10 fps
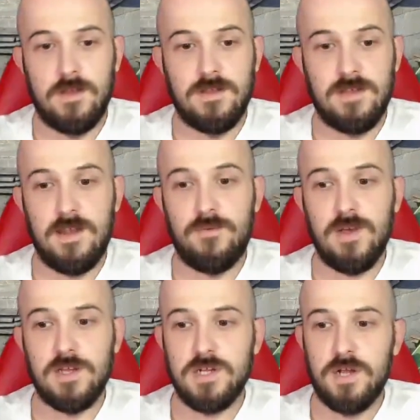10 of
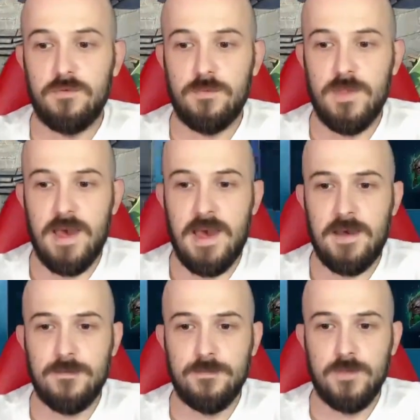each from there.
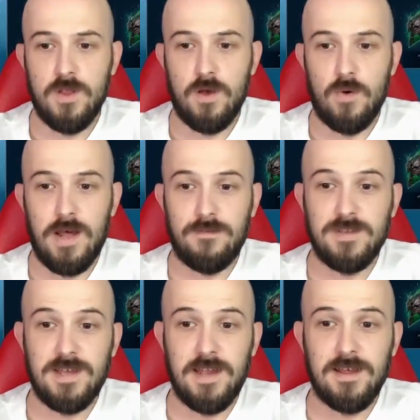I will have
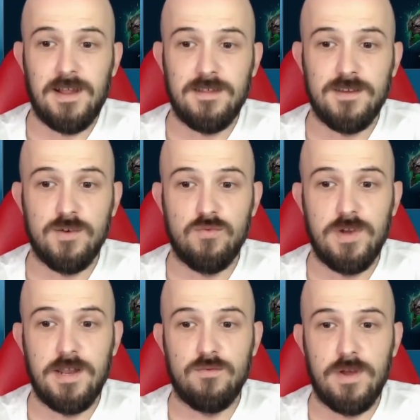10 classic
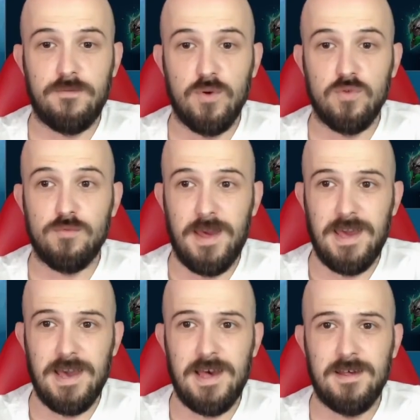arena refills from
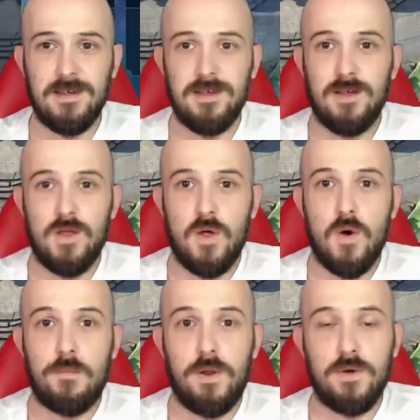here,
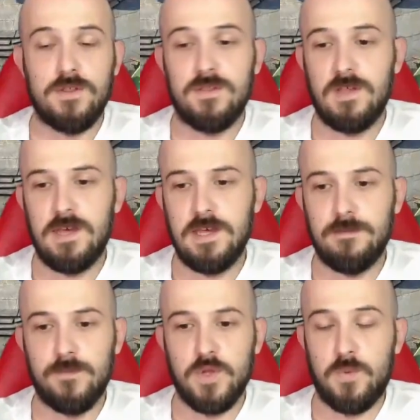plus
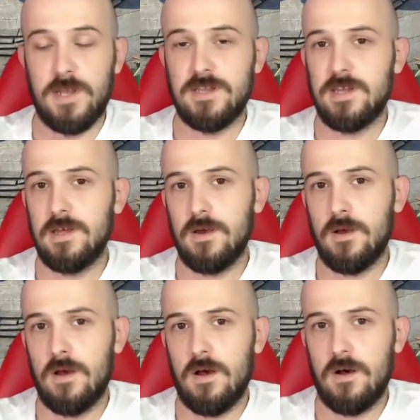the 20
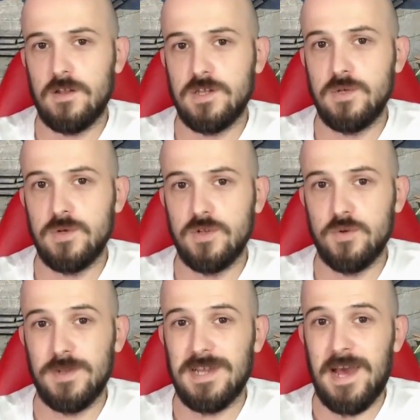odd you can
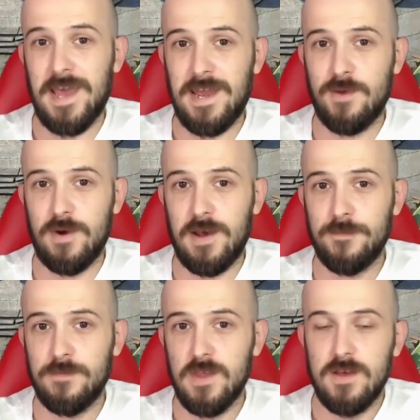do a day anyway.
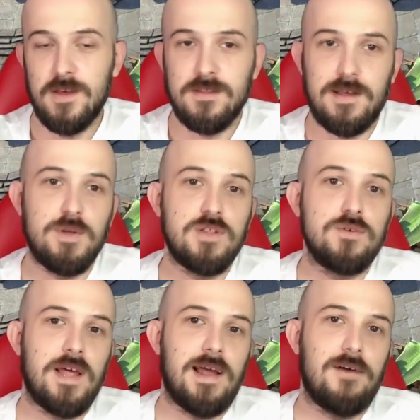So that means you
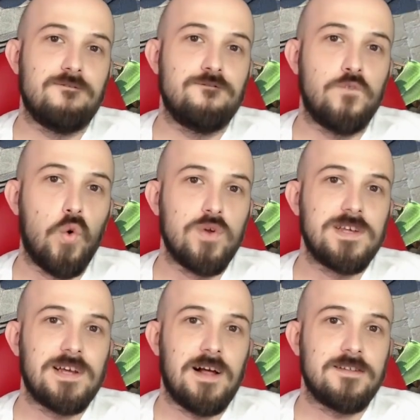then have
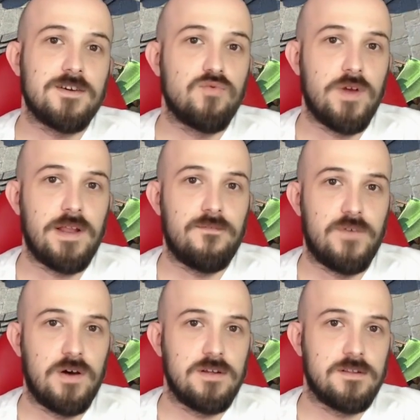40 classic arena
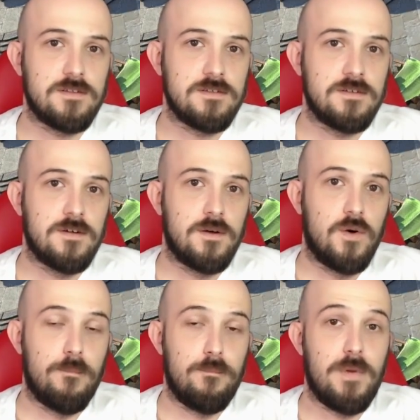fights
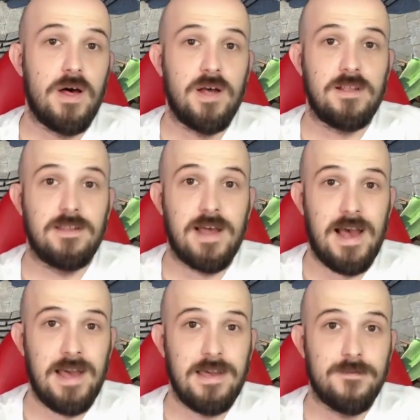per
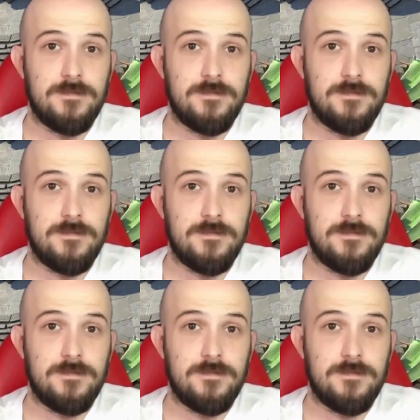day,